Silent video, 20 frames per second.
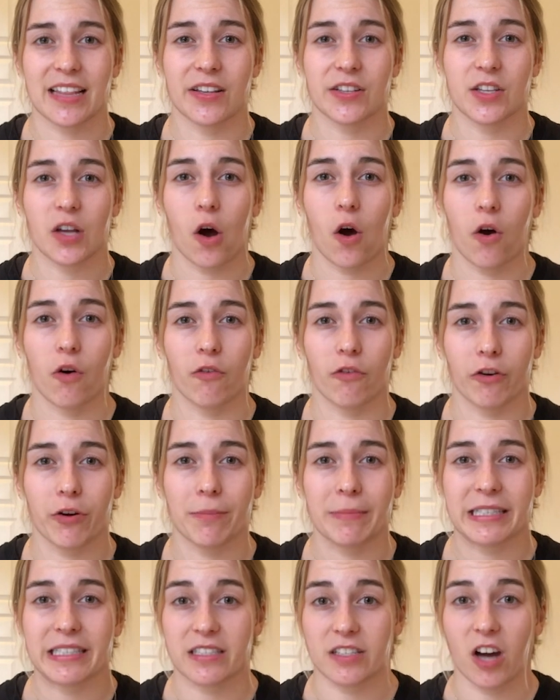this whole
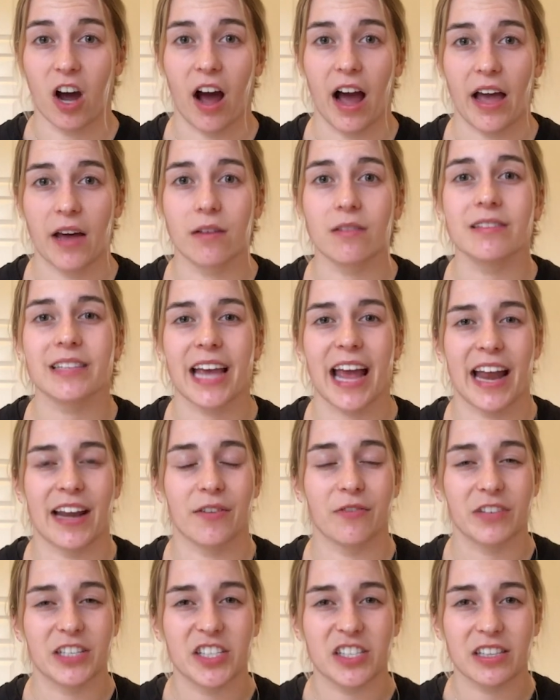room is tiled, and
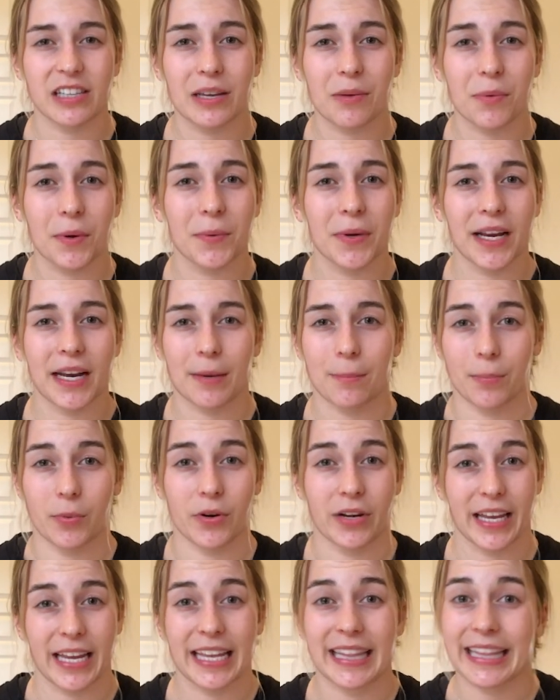originally we were gonna
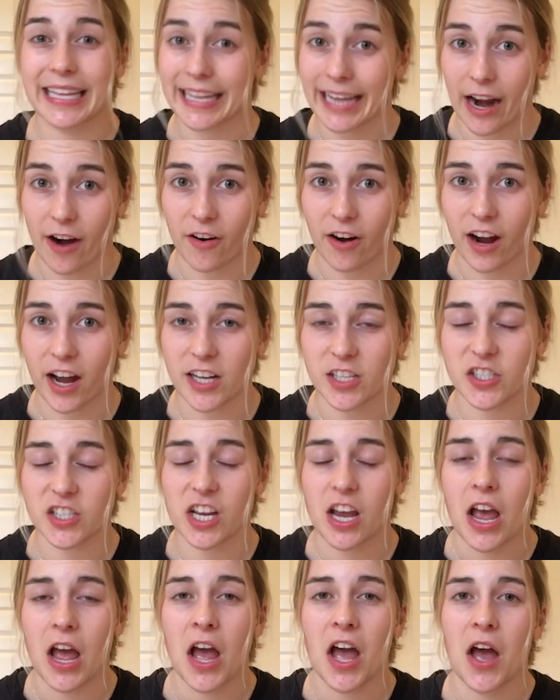put it in the garage.
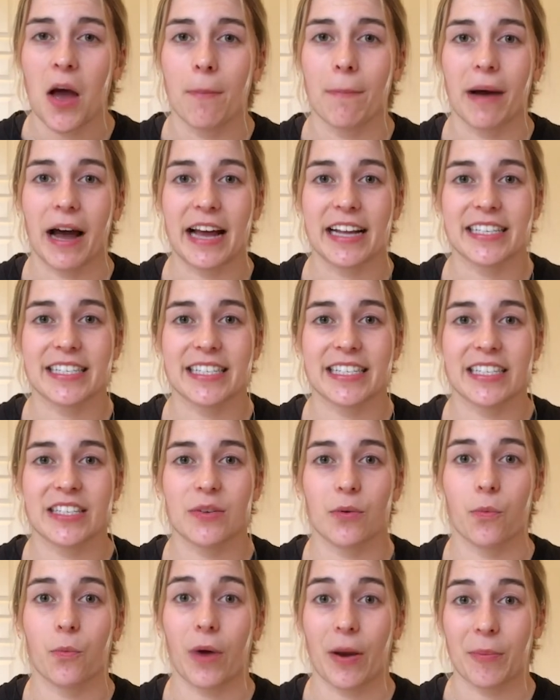But
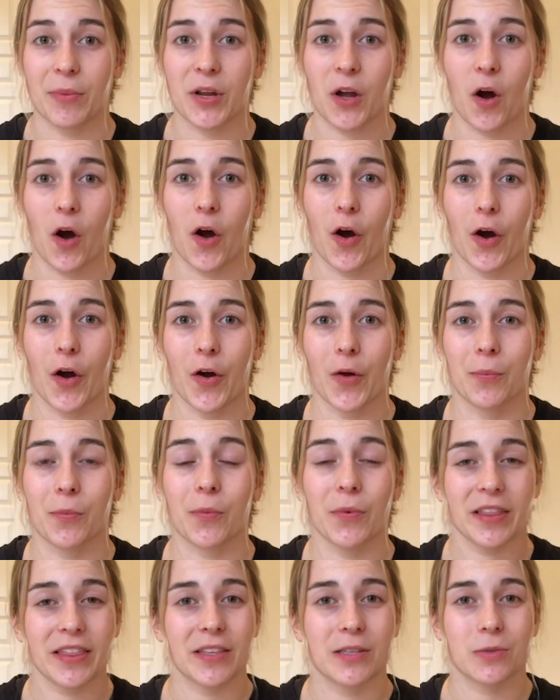when we got
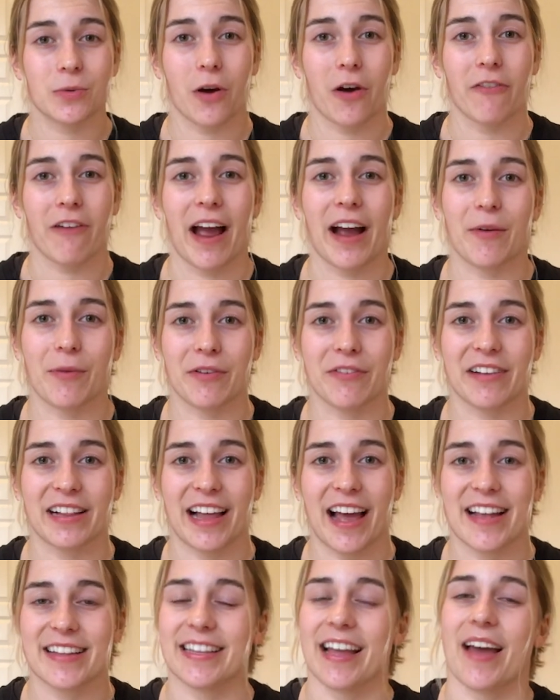home with the squat rack, we
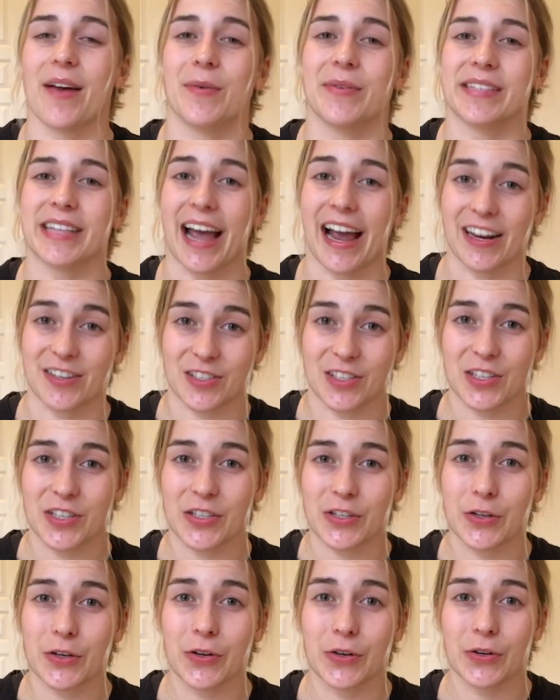realized that it was actually
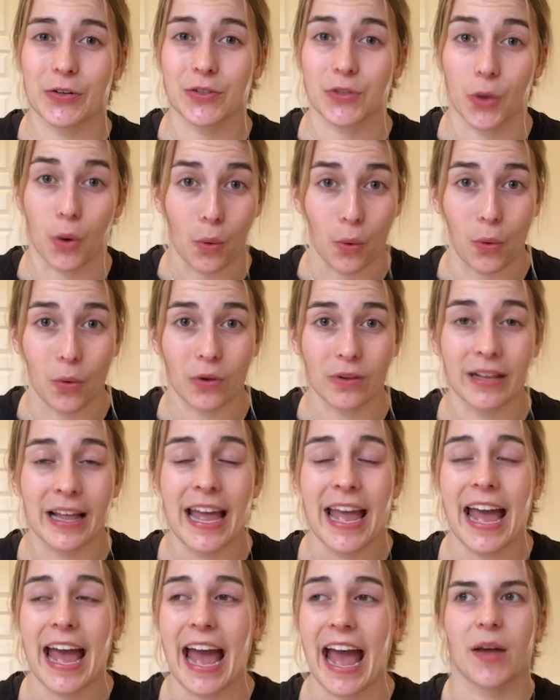too tall.
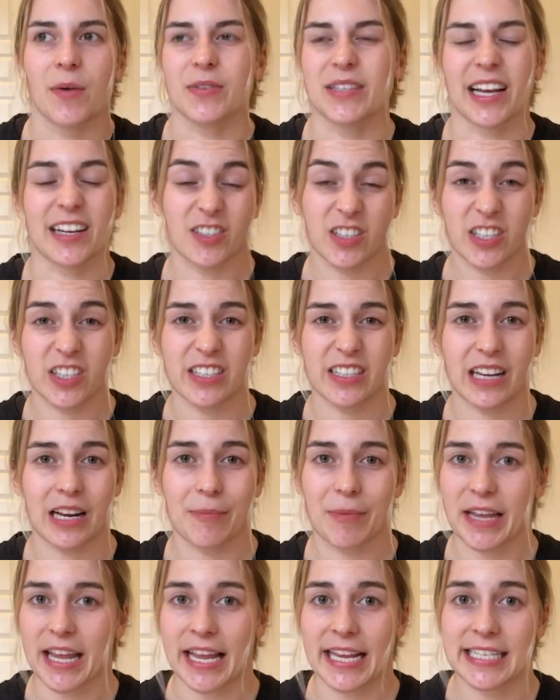It was actually just gonna
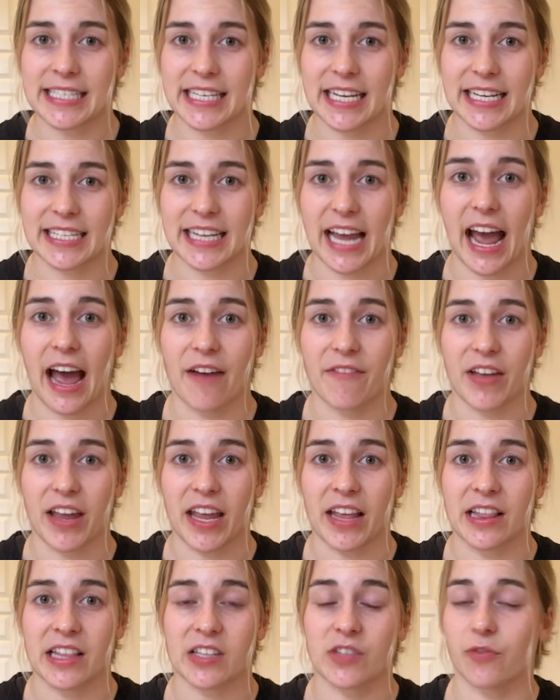be easier to have it
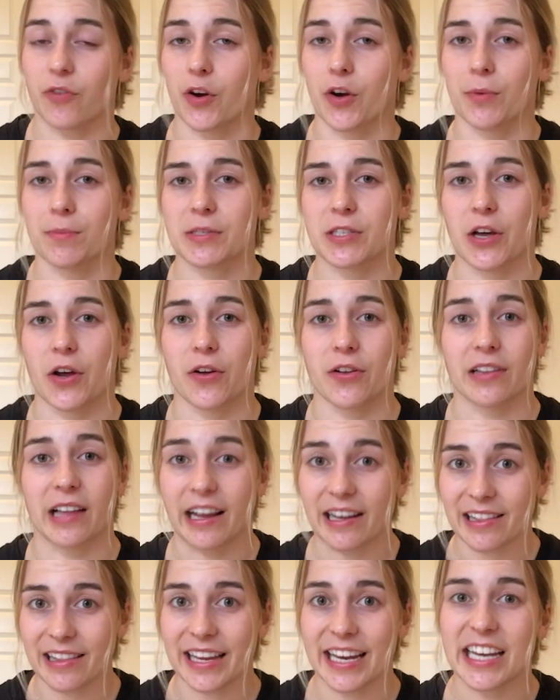in this room. So
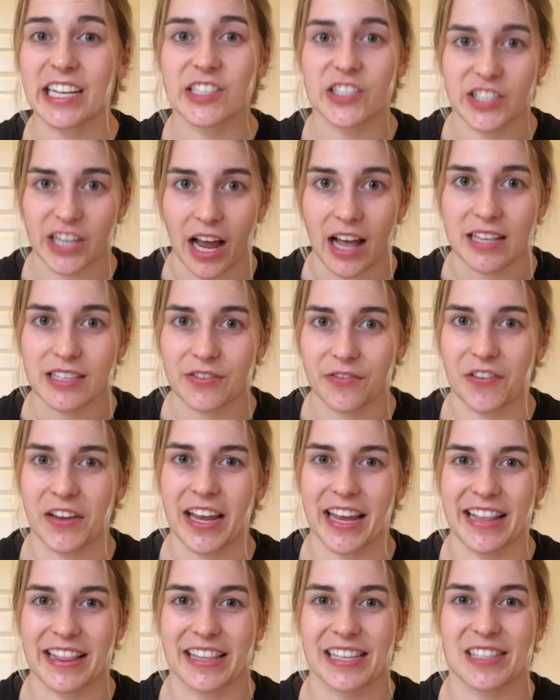luckily it just
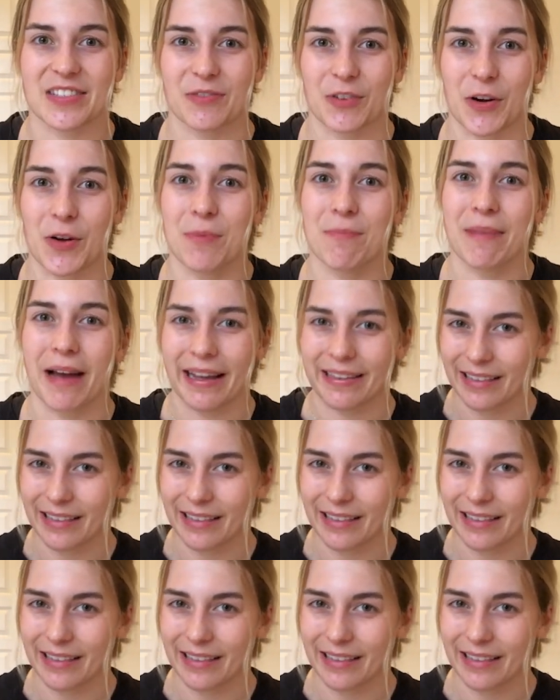fit in this room by